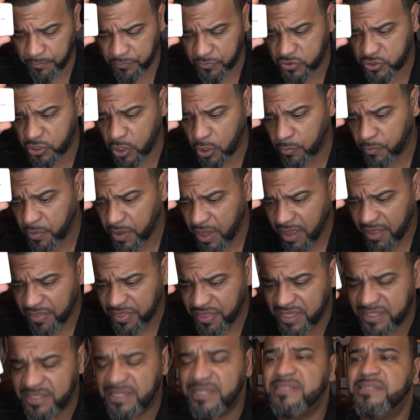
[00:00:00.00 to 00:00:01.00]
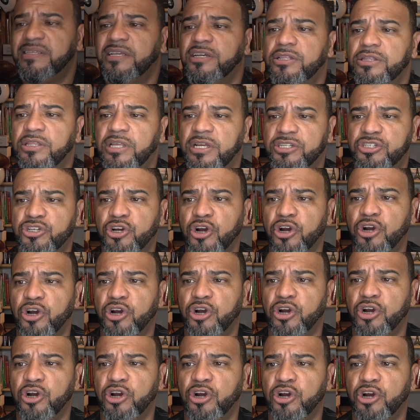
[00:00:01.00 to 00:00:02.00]
So this is the
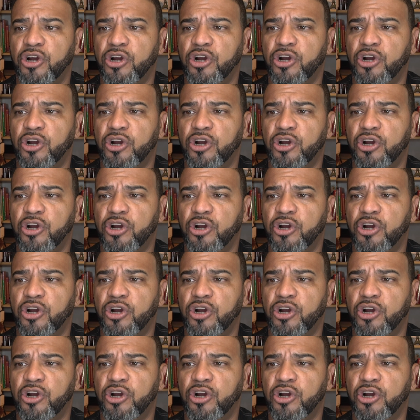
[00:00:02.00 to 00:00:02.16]
charger. This is the